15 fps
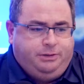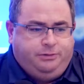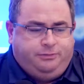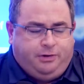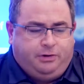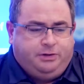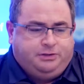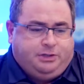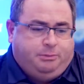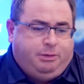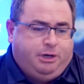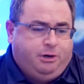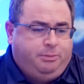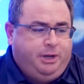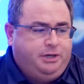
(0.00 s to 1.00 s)
focus on
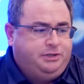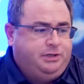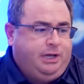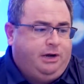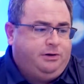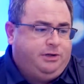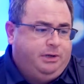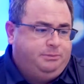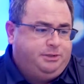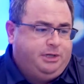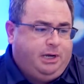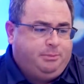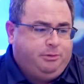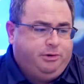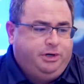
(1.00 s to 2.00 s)
better patient outcomes and
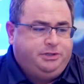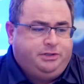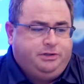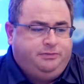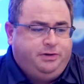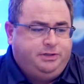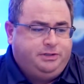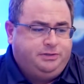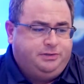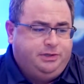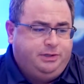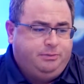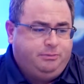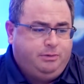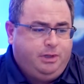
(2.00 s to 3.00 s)
operational
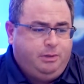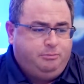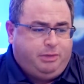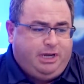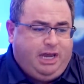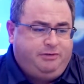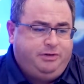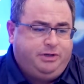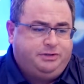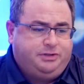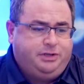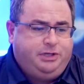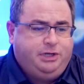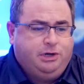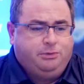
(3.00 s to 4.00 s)
efficiency. By having a
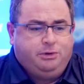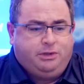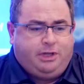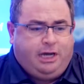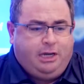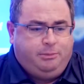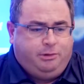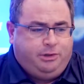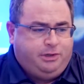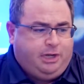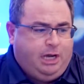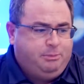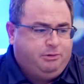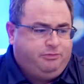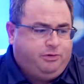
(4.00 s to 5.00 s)
secure, reliable, and
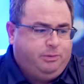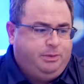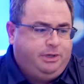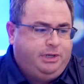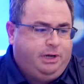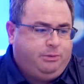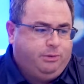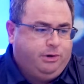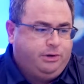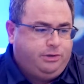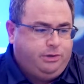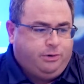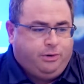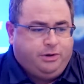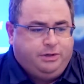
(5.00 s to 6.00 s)
high-performing network,
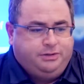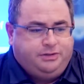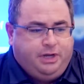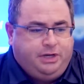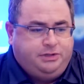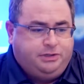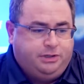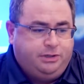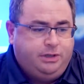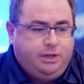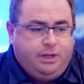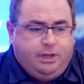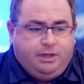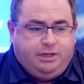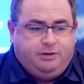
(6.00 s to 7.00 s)
your organization
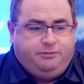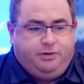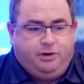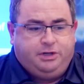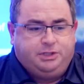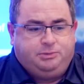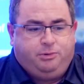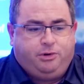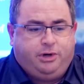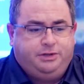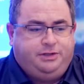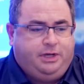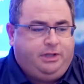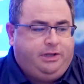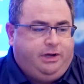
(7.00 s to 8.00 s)
can focus more on
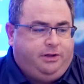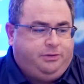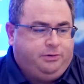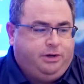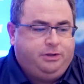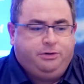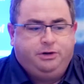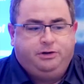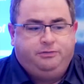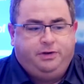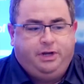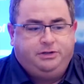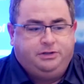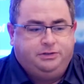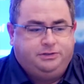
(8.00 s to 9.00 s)
telehealth or other
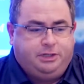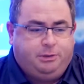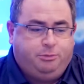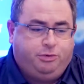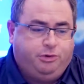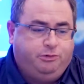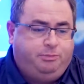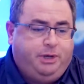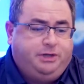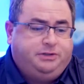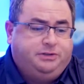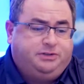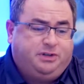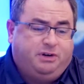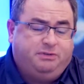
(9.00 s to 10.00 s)
innovations that improve
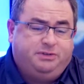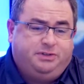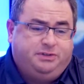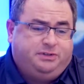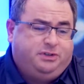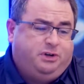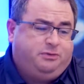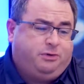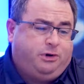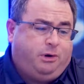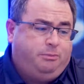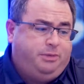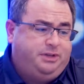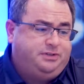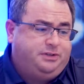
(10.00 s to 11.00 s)
patient services and overall
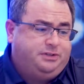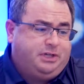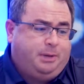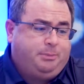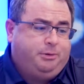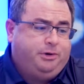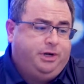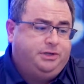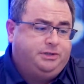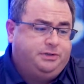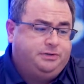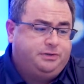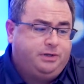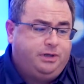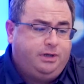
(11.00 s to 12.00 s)
business
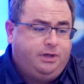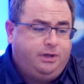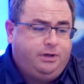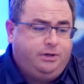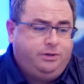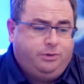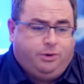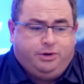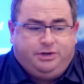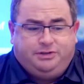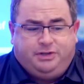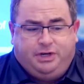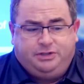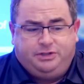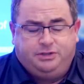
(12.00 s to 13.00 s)
operations. Your
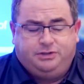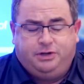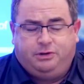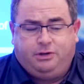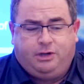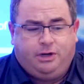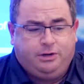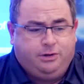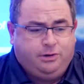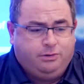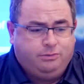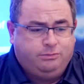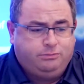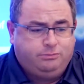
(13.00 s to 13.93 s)
organization is no longer